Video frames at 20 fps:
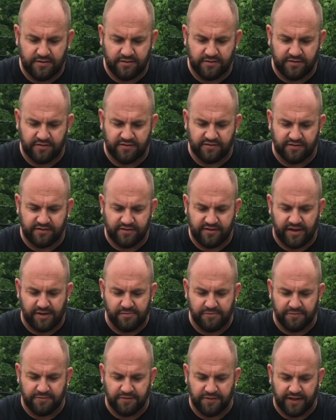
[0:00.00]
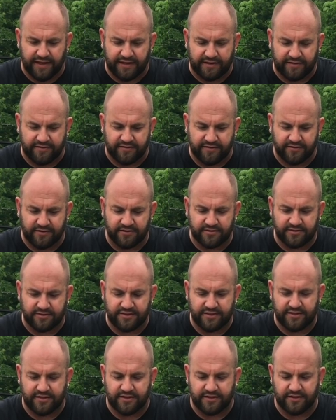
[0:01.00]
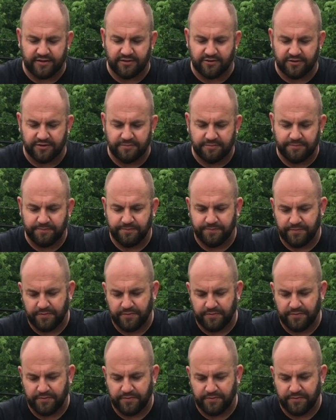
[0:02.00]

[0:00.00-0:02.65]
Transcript: This is Temflex 1300.